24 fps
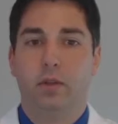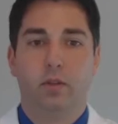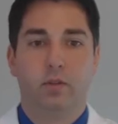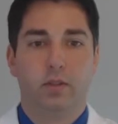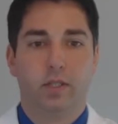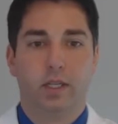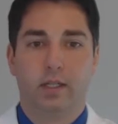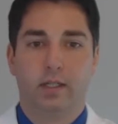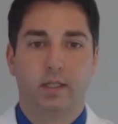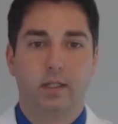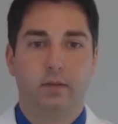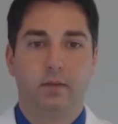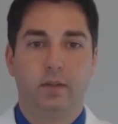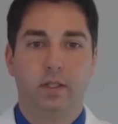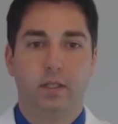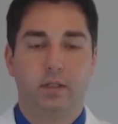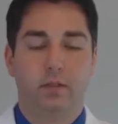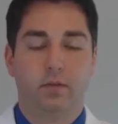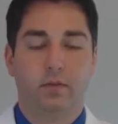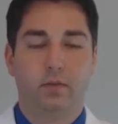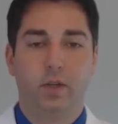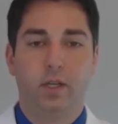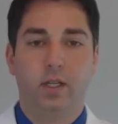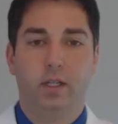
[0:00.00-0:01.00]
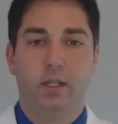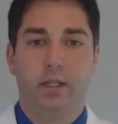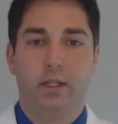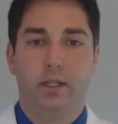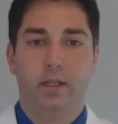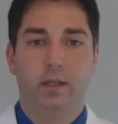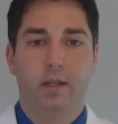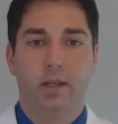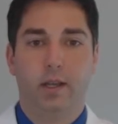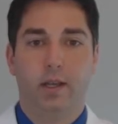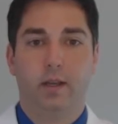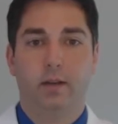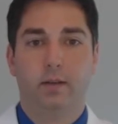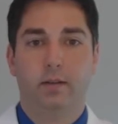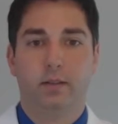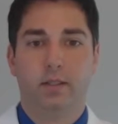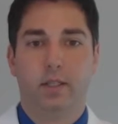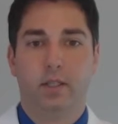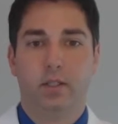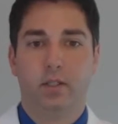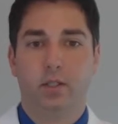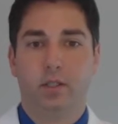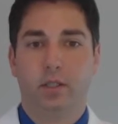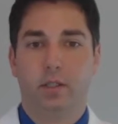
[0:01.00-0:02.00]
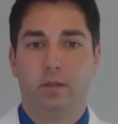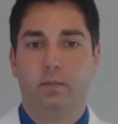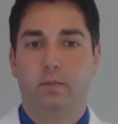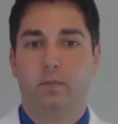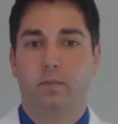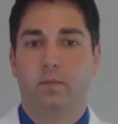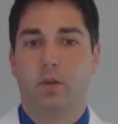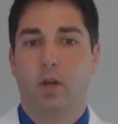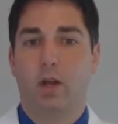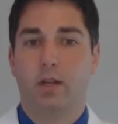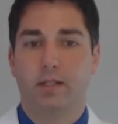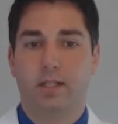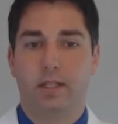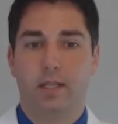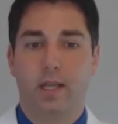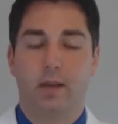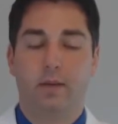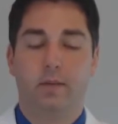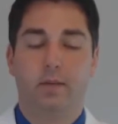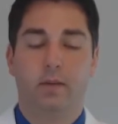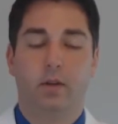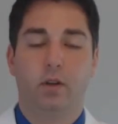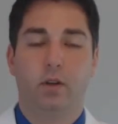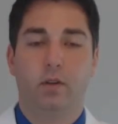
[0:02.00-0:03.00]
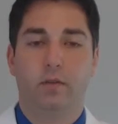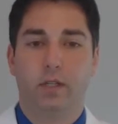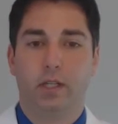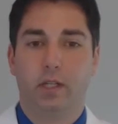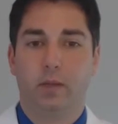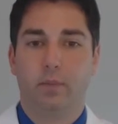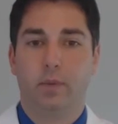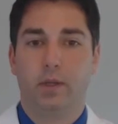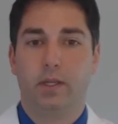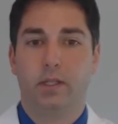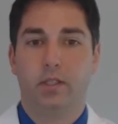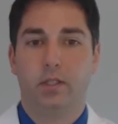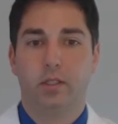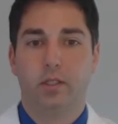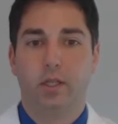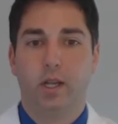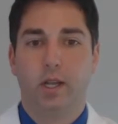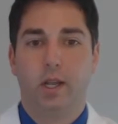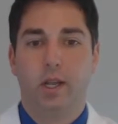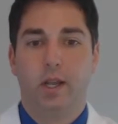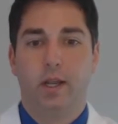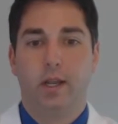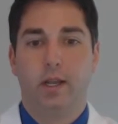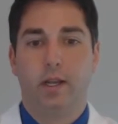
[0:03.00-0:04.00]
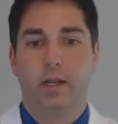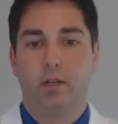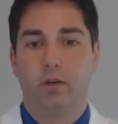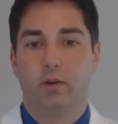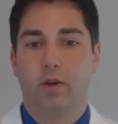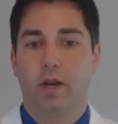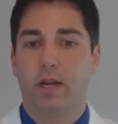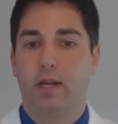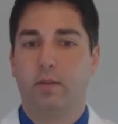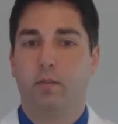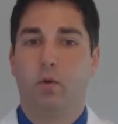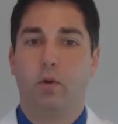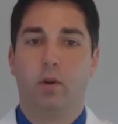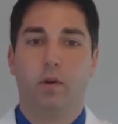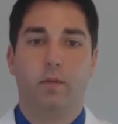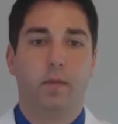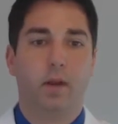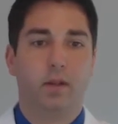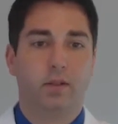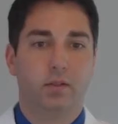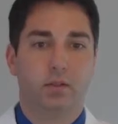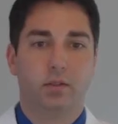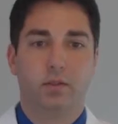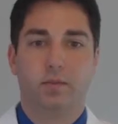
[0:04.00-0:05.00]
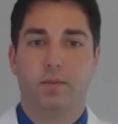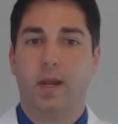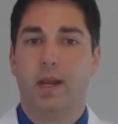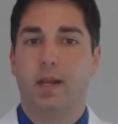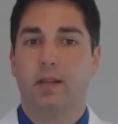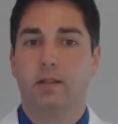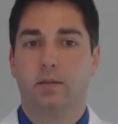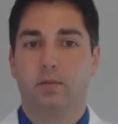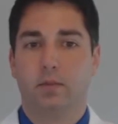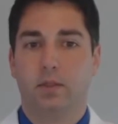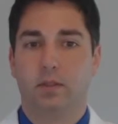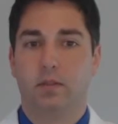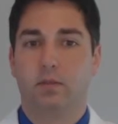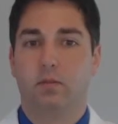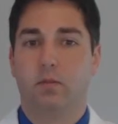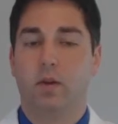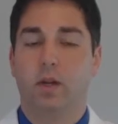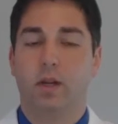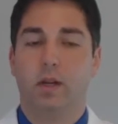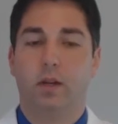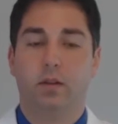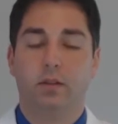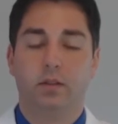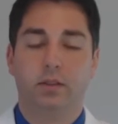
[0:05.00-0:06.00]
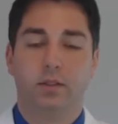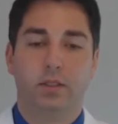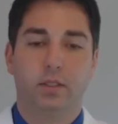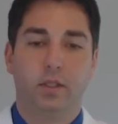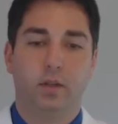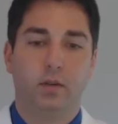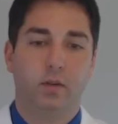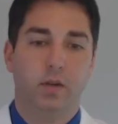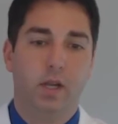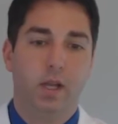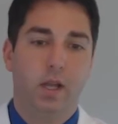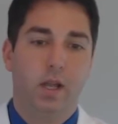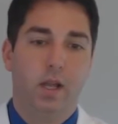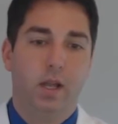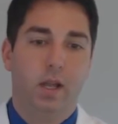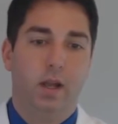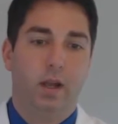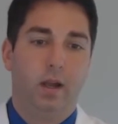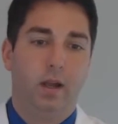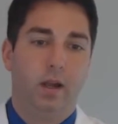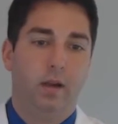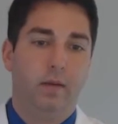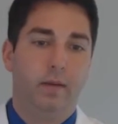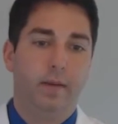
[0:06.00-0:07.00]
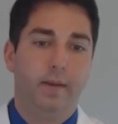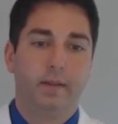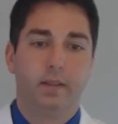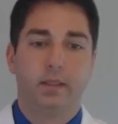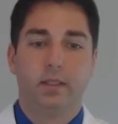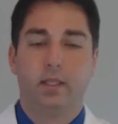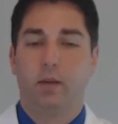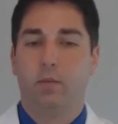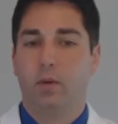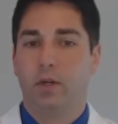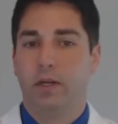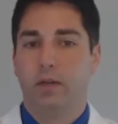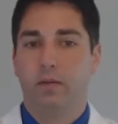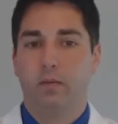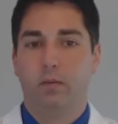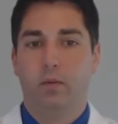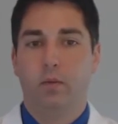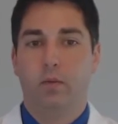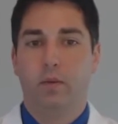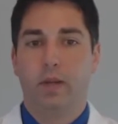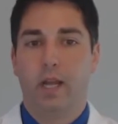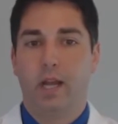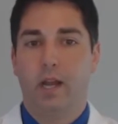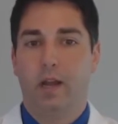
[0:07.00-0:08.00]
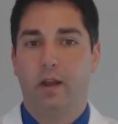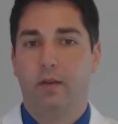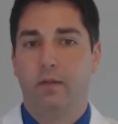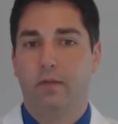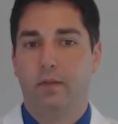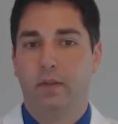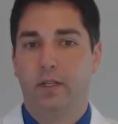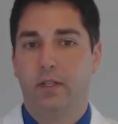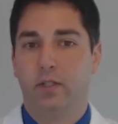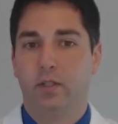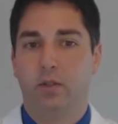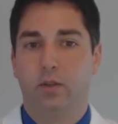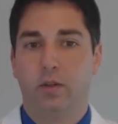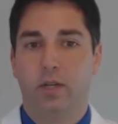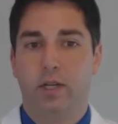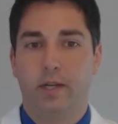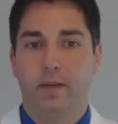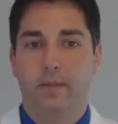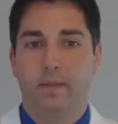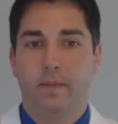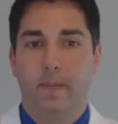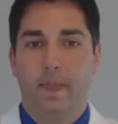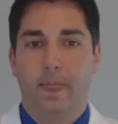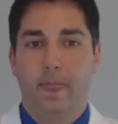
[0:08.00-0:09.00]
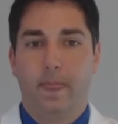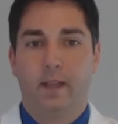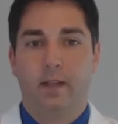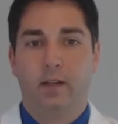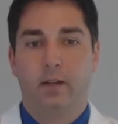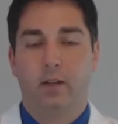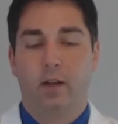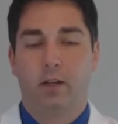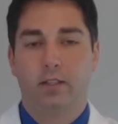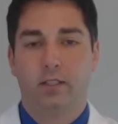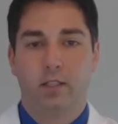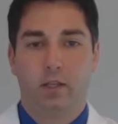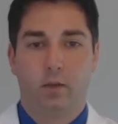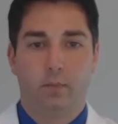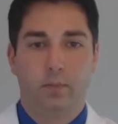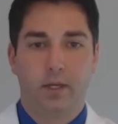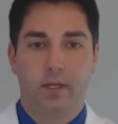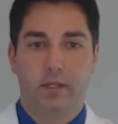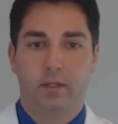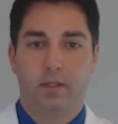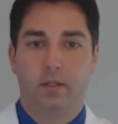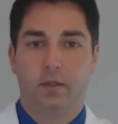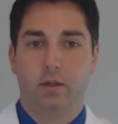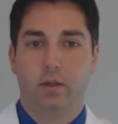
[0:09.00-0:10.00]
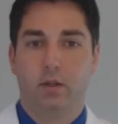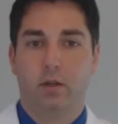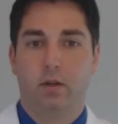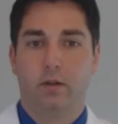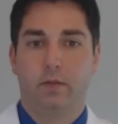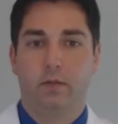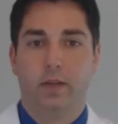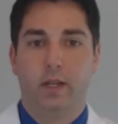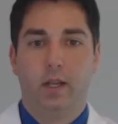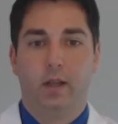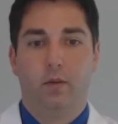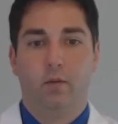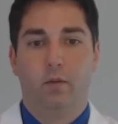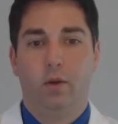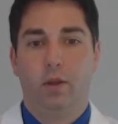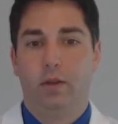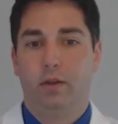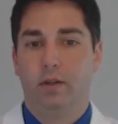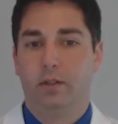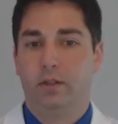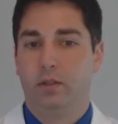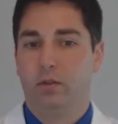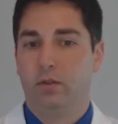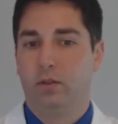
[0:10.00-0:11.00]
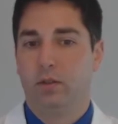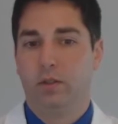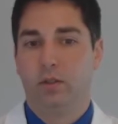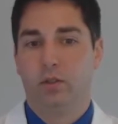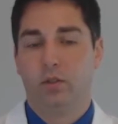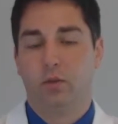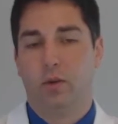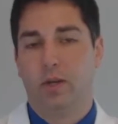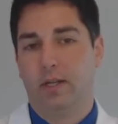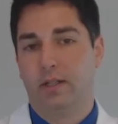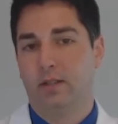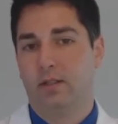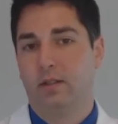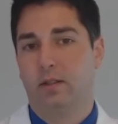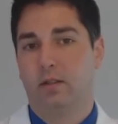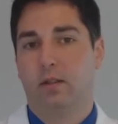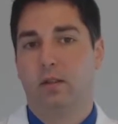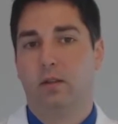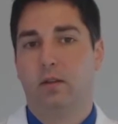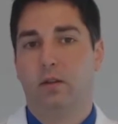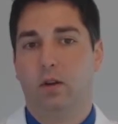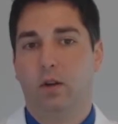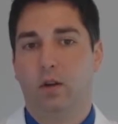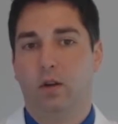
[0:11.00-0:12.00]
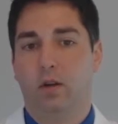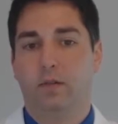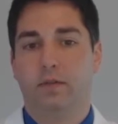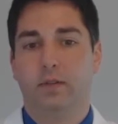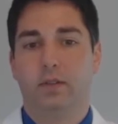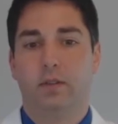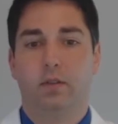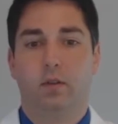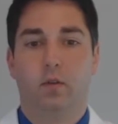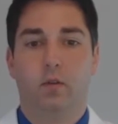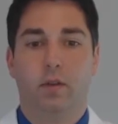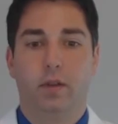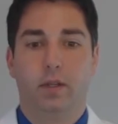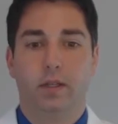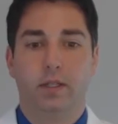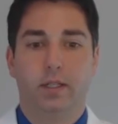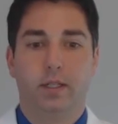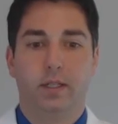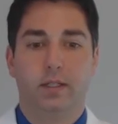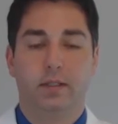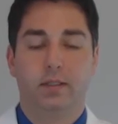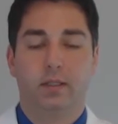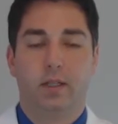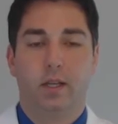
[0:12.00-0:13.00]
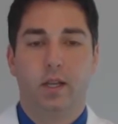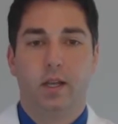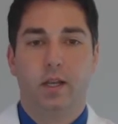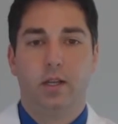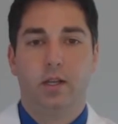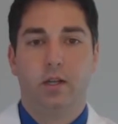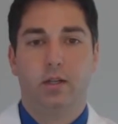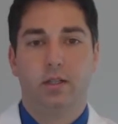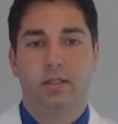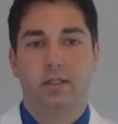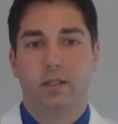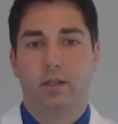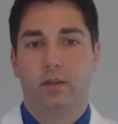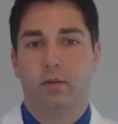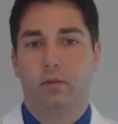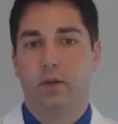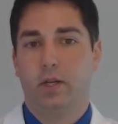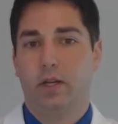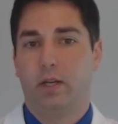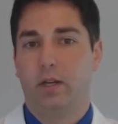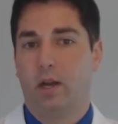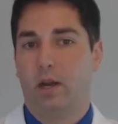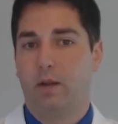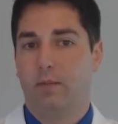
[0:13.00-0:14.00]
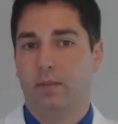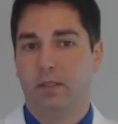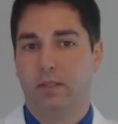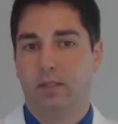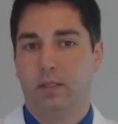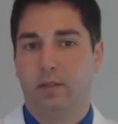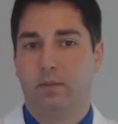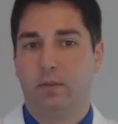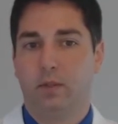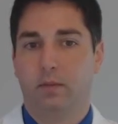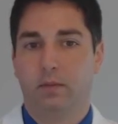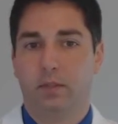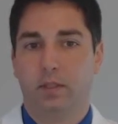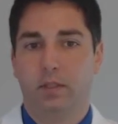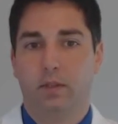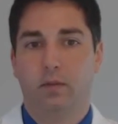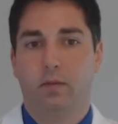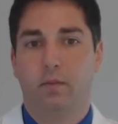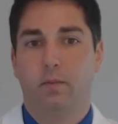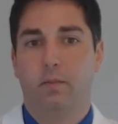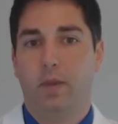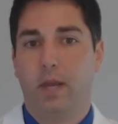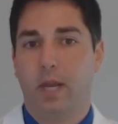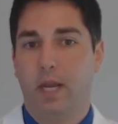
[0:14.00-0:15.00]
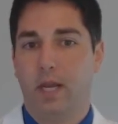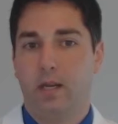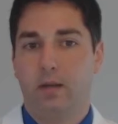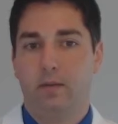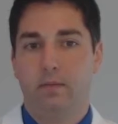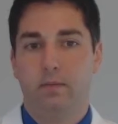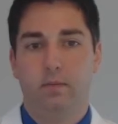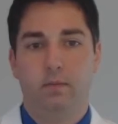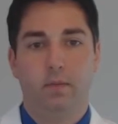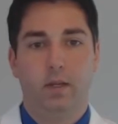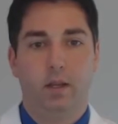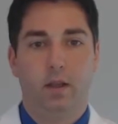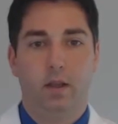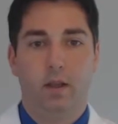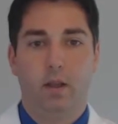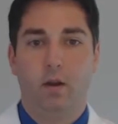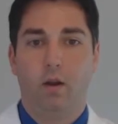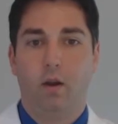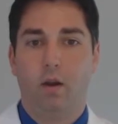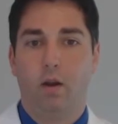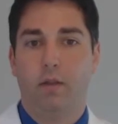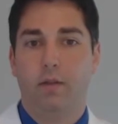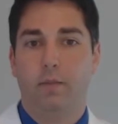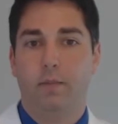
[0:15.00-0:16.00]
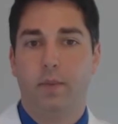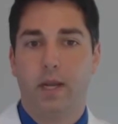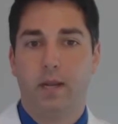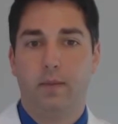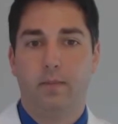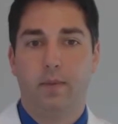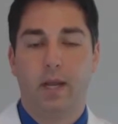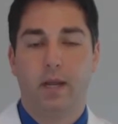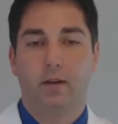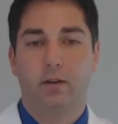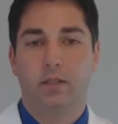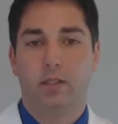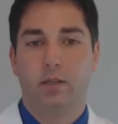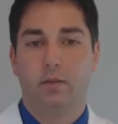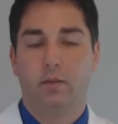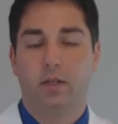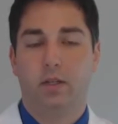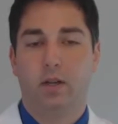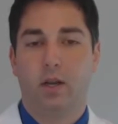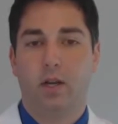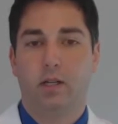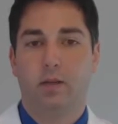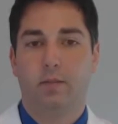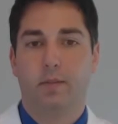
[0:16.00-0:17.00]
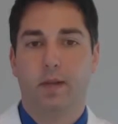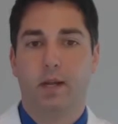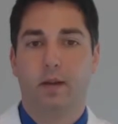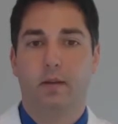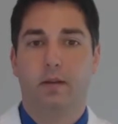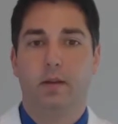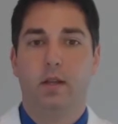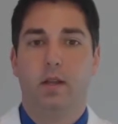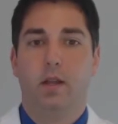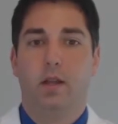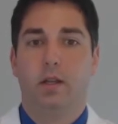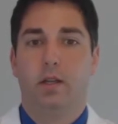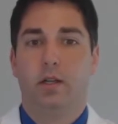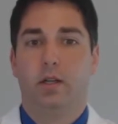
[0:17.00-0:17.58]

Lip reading: doing those activities freely and essentially causing that nerve to get pinched and creating more muscle spasms as well. So in summary, when we have an injury causing a pinched nerve, whether it's due to the joints, the nerves, or the disc, you're going to see three common symptoms: pain and all the pain patterns that we talked about.